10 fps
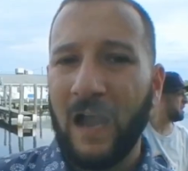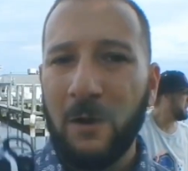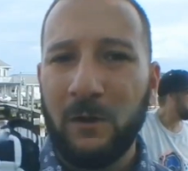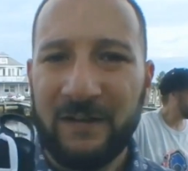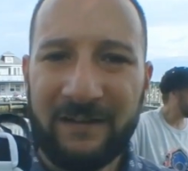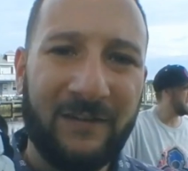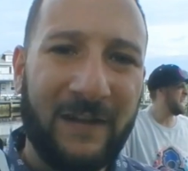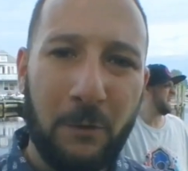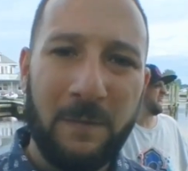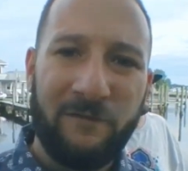I always like to
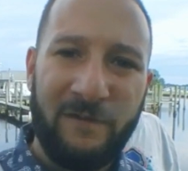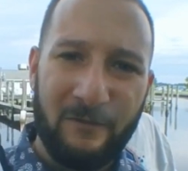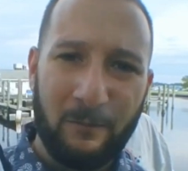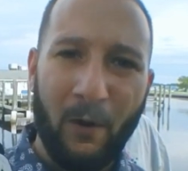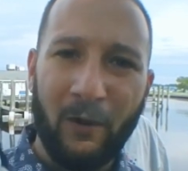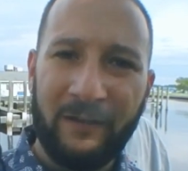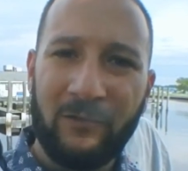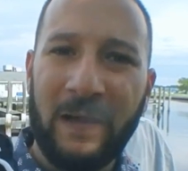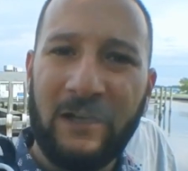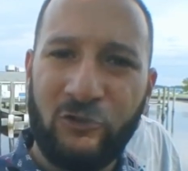say what my favorite part is
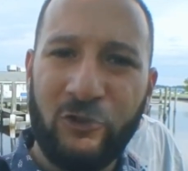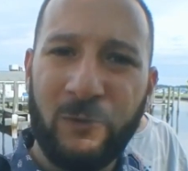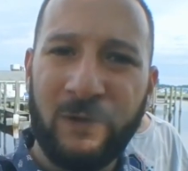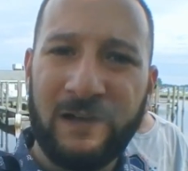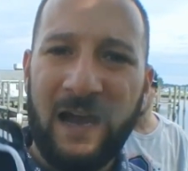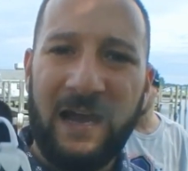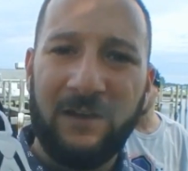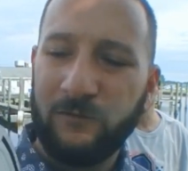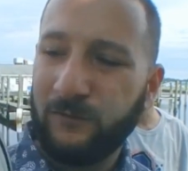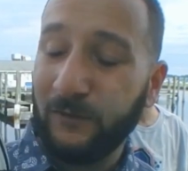about a shoe,
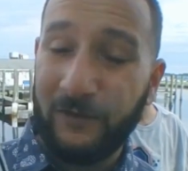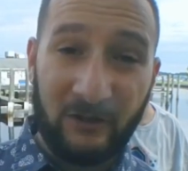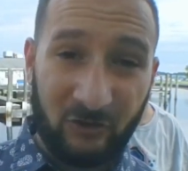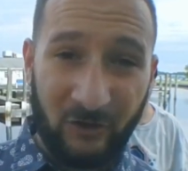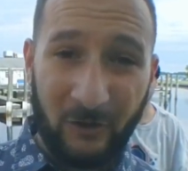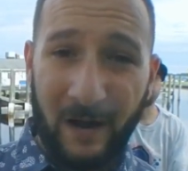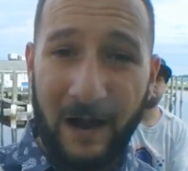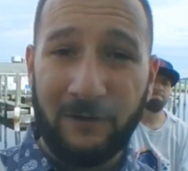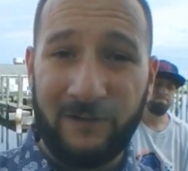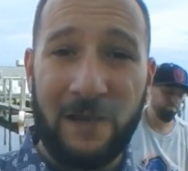and for this shoe,
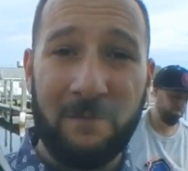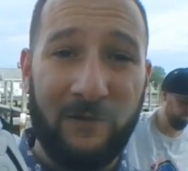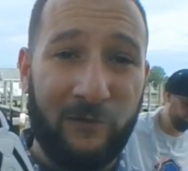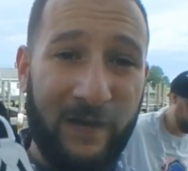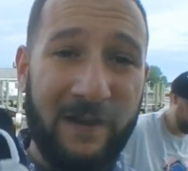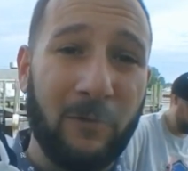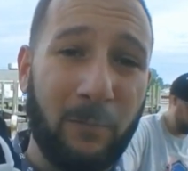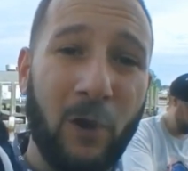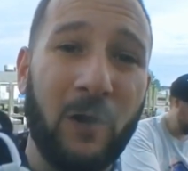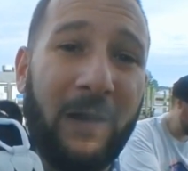I would say my favorite
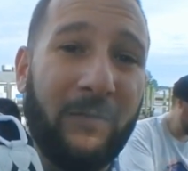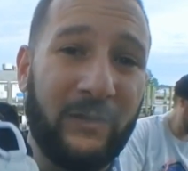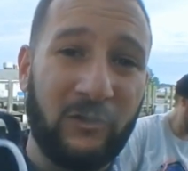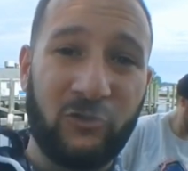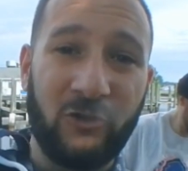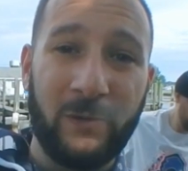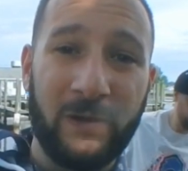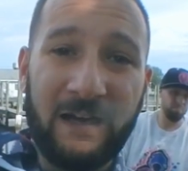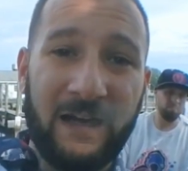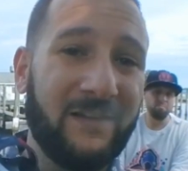part about this shoe
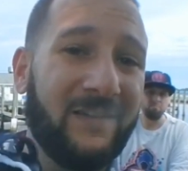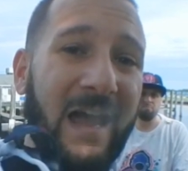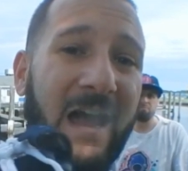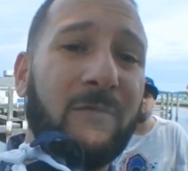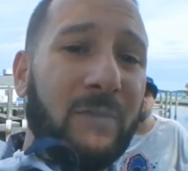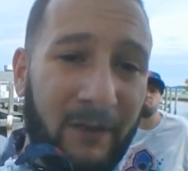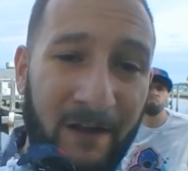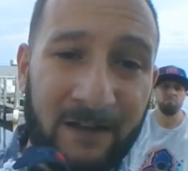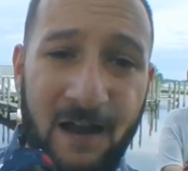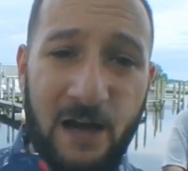is
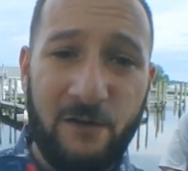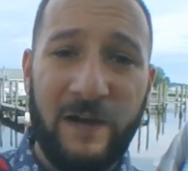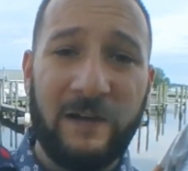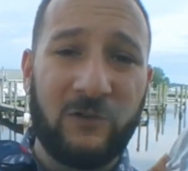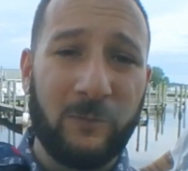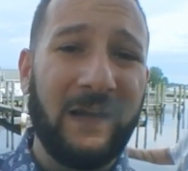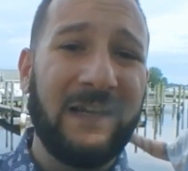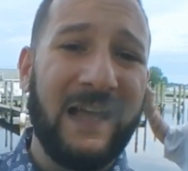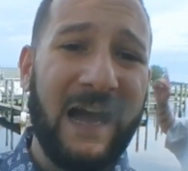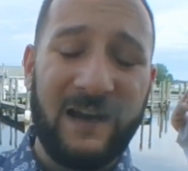everything. And if I
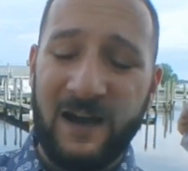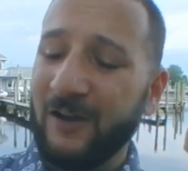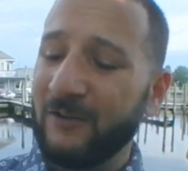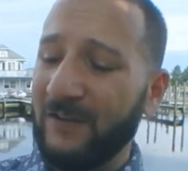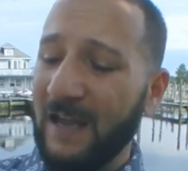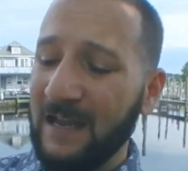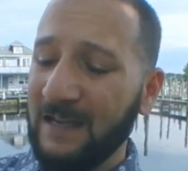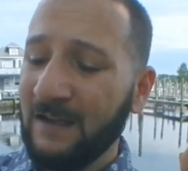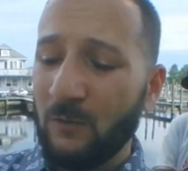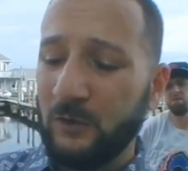explain that, I'll
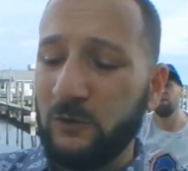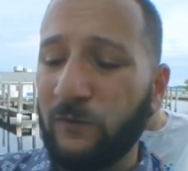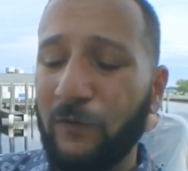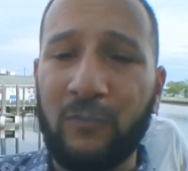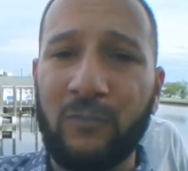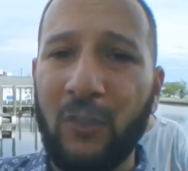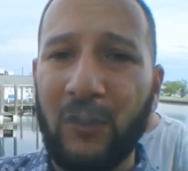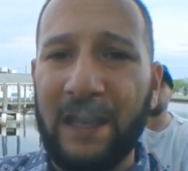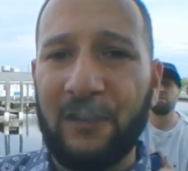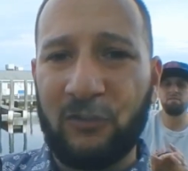say when you first
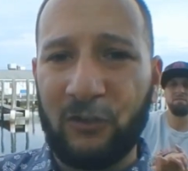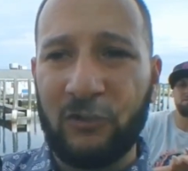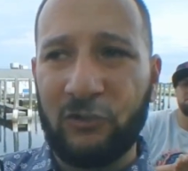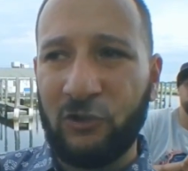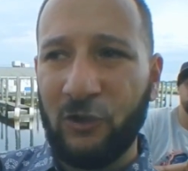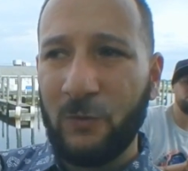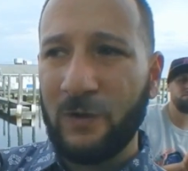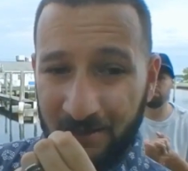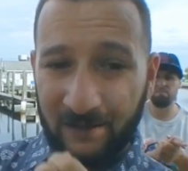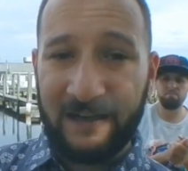look at a certain shoe,
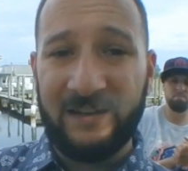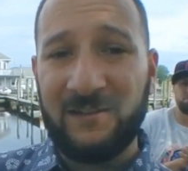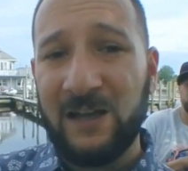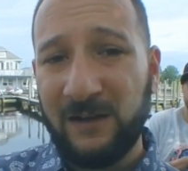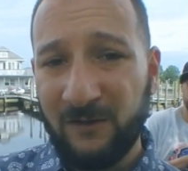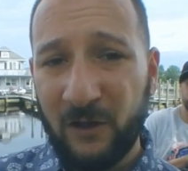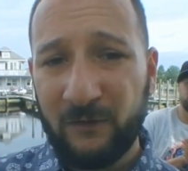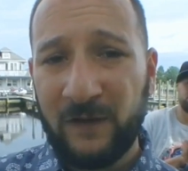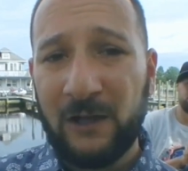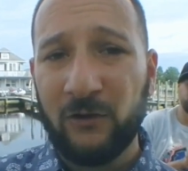like I said in other
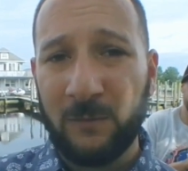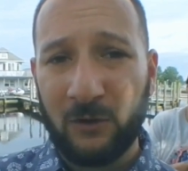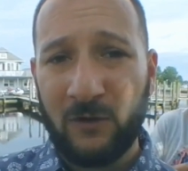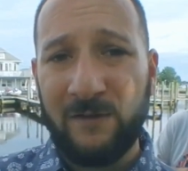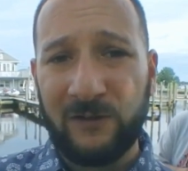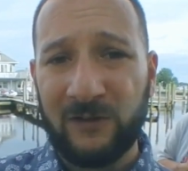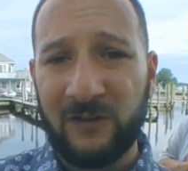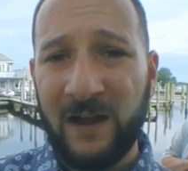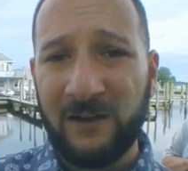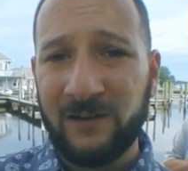videos, I'm a graphic
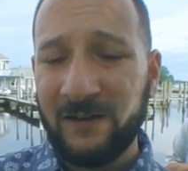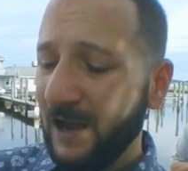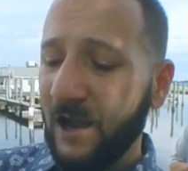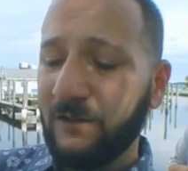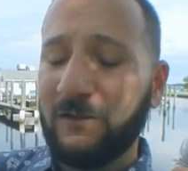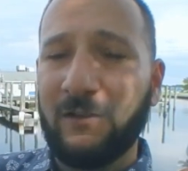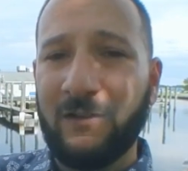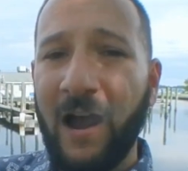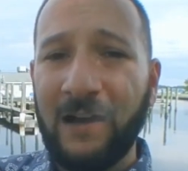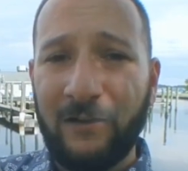designer, and the
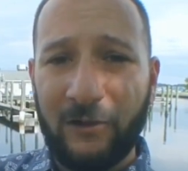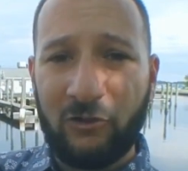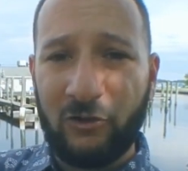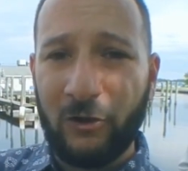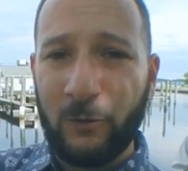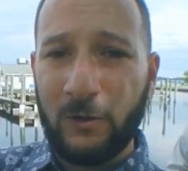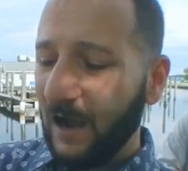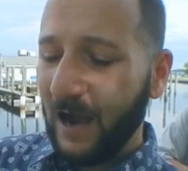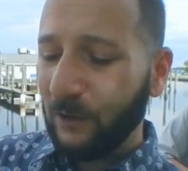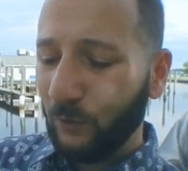design of this shoe,
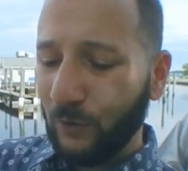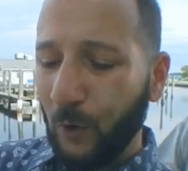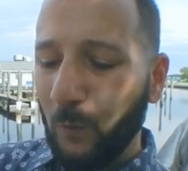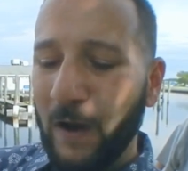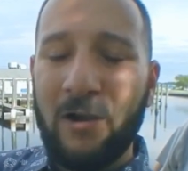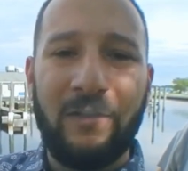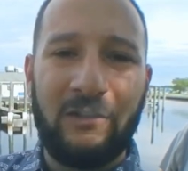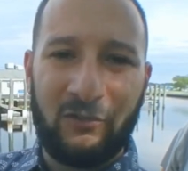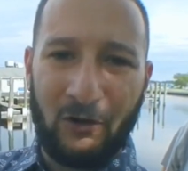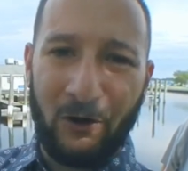I don't know where they
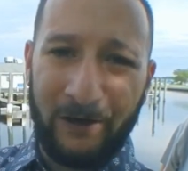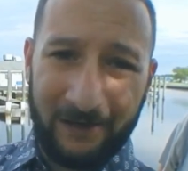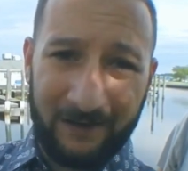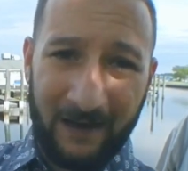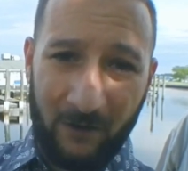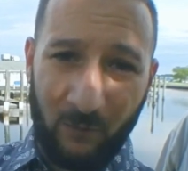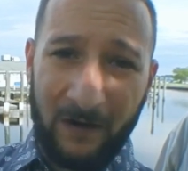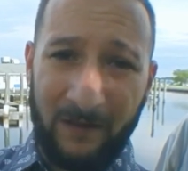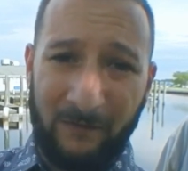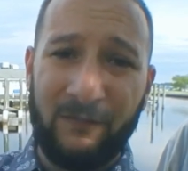started and
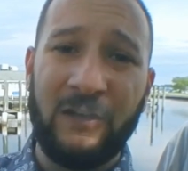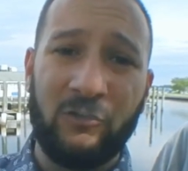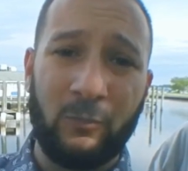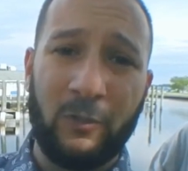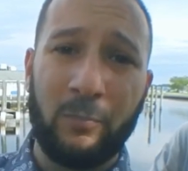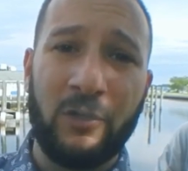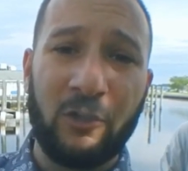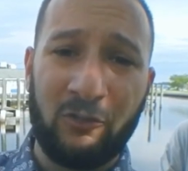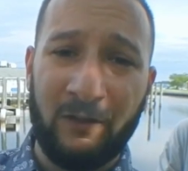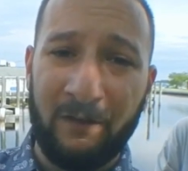where they finished with the
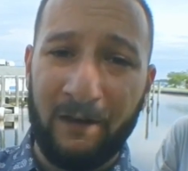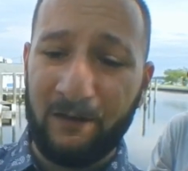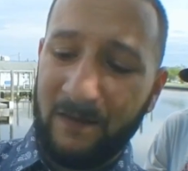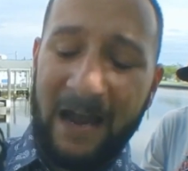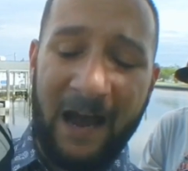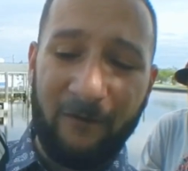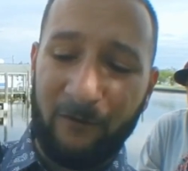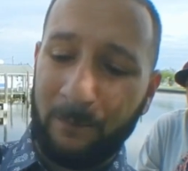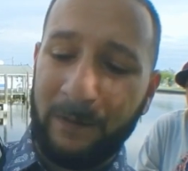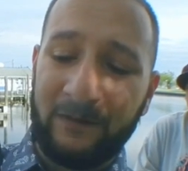production of this. They have
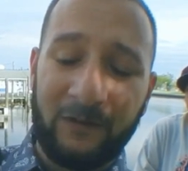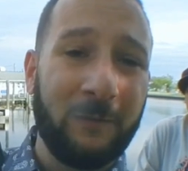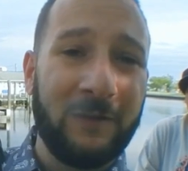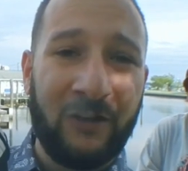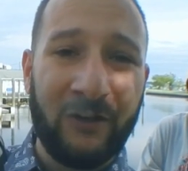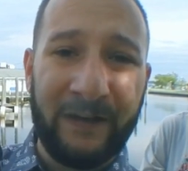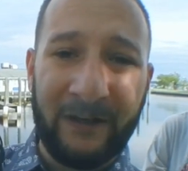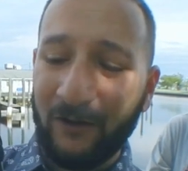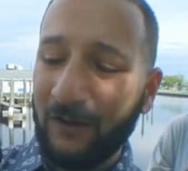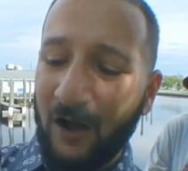pieces of material
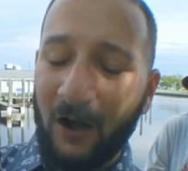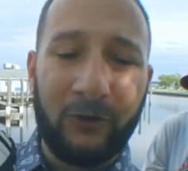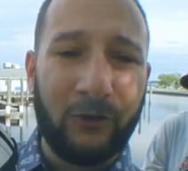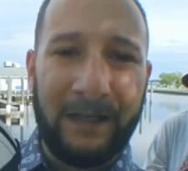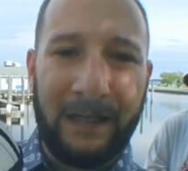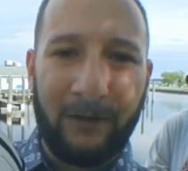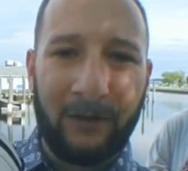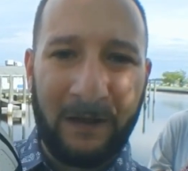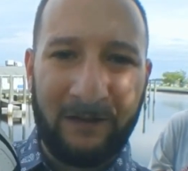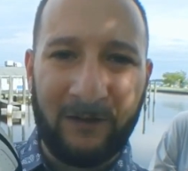underneath,
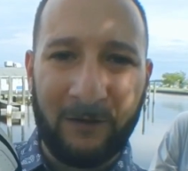pieces of